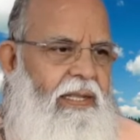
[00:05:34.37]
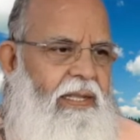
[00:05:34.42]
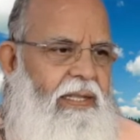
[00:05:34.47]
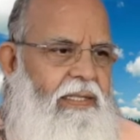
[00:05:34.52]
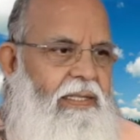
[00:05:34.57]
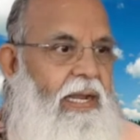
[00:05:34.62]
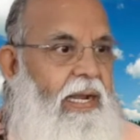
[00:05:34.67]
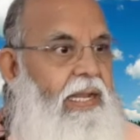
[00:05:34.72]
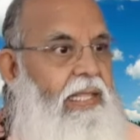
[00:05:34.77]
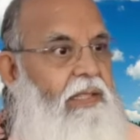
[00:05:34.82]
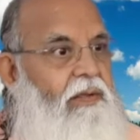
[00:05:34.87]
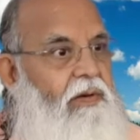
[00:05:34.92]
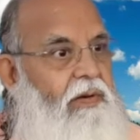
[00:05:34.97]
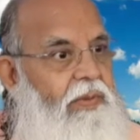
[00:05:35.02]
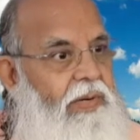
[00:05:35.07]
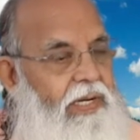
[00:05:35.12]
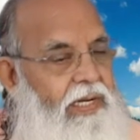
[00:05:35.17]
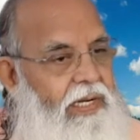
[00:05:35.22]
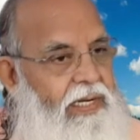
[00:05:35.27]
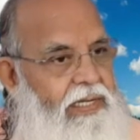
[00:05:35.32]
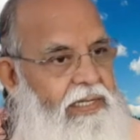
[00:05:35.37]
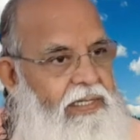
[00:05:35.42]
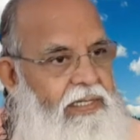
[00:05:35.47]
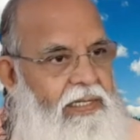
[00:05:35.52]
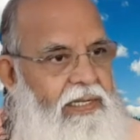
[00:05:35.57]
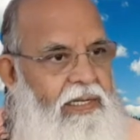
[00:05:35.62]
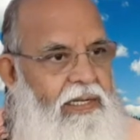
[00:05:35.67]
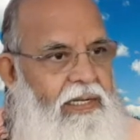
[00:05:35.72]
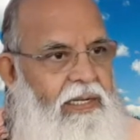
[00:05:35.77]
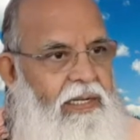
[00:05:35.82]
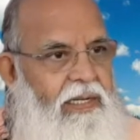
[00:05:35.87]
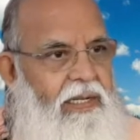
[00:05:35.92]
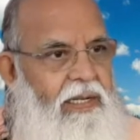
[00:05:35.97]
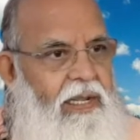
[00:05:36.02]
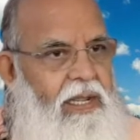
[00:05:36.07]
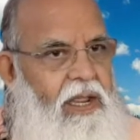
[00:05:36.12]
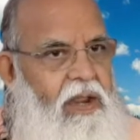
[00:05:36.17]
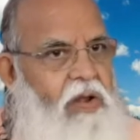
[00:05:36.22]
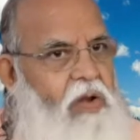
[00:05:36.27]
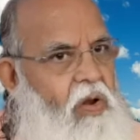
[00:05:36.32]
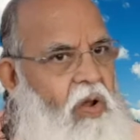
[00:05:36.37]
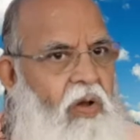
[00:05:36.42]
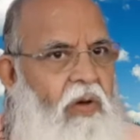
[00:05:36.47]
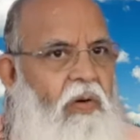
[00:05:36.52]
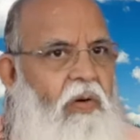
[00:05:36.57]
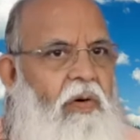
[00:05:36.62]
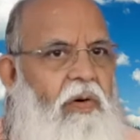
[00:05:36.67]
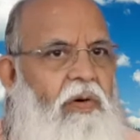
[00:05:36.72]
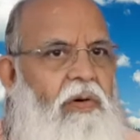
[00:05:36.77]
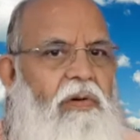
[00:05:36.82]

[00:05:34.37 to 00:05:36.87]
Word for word: That is our meditation. No,